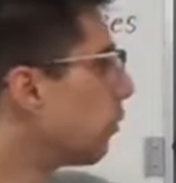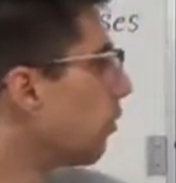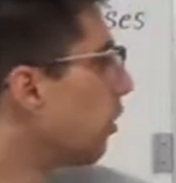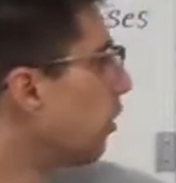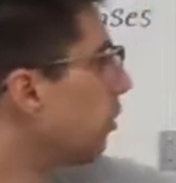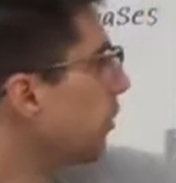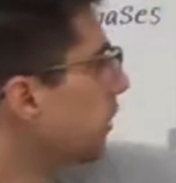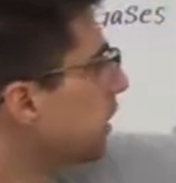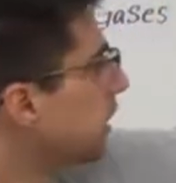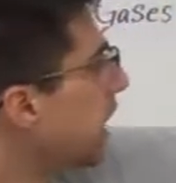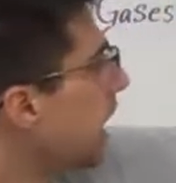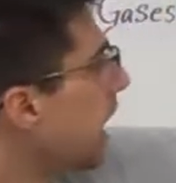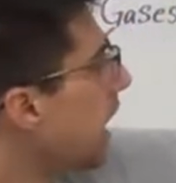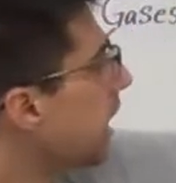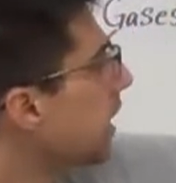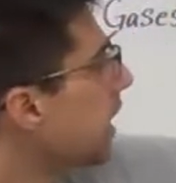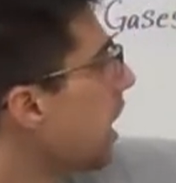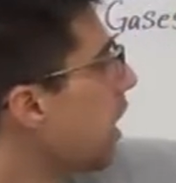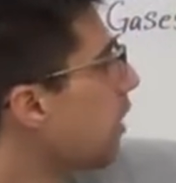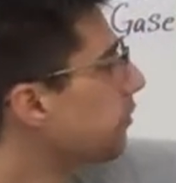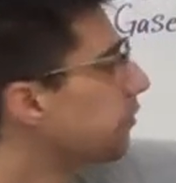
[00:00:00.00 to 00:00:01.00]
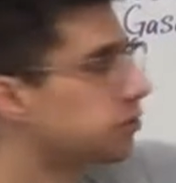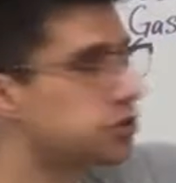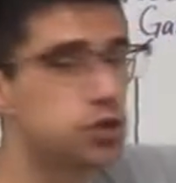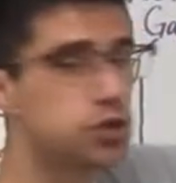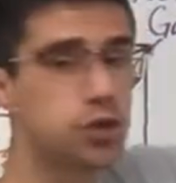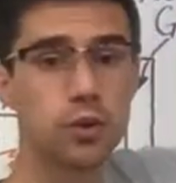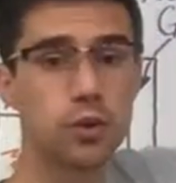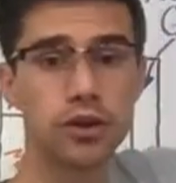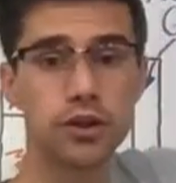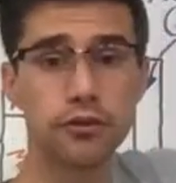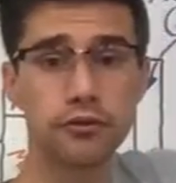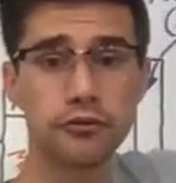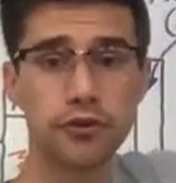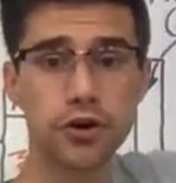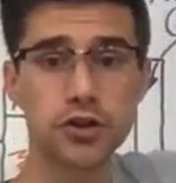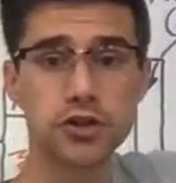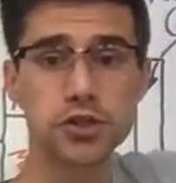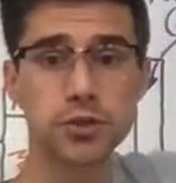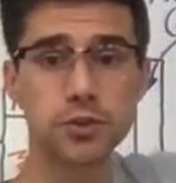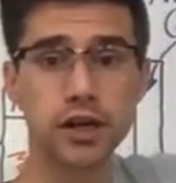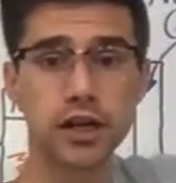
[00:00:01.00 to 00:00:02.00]
Well, we can't count the 2 in the
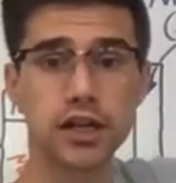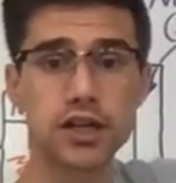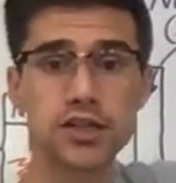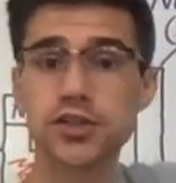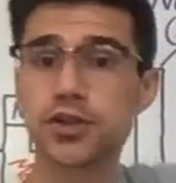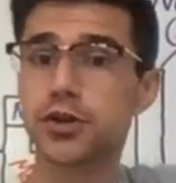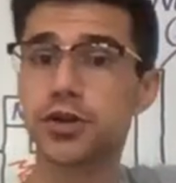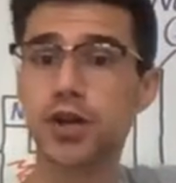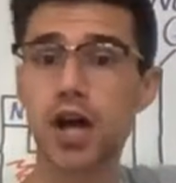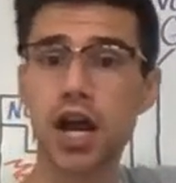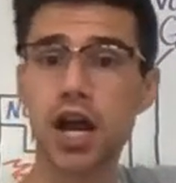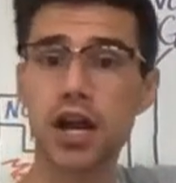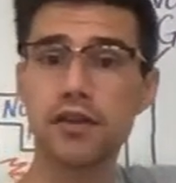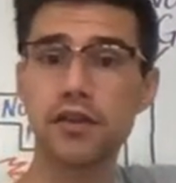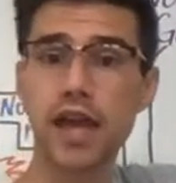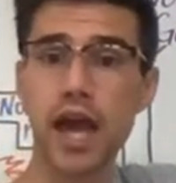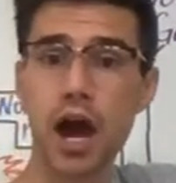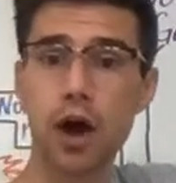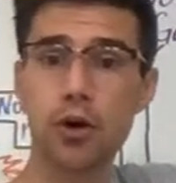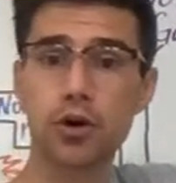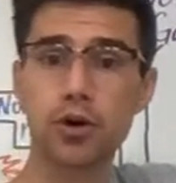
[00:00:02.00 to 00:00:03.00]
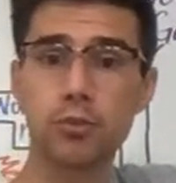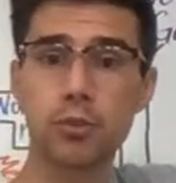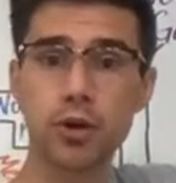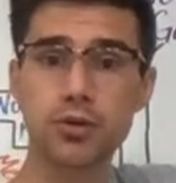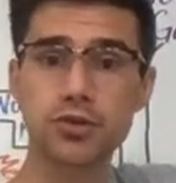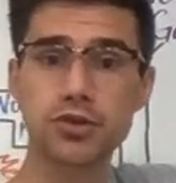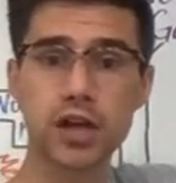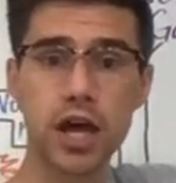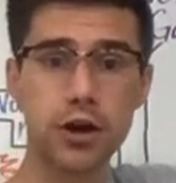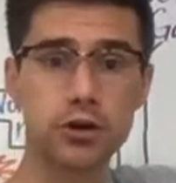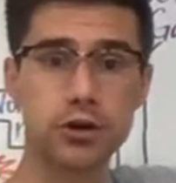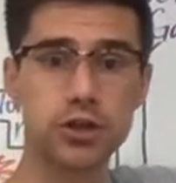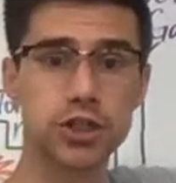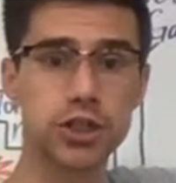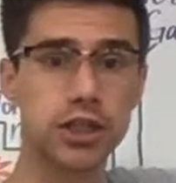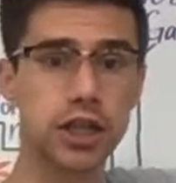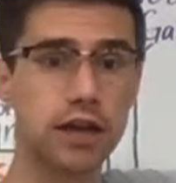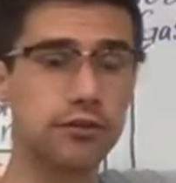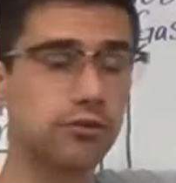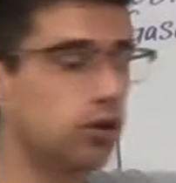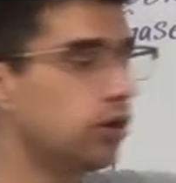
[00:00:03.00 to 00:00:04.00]
first ring because they're not in the outermost
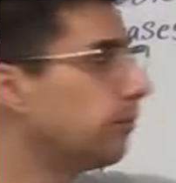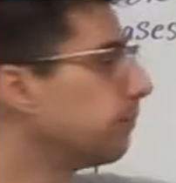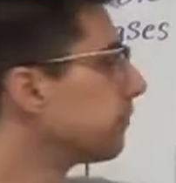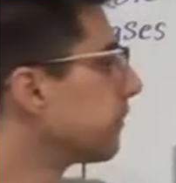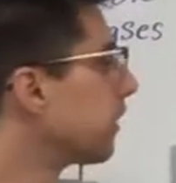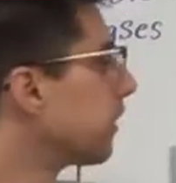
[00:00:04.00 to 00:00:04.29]
energy level.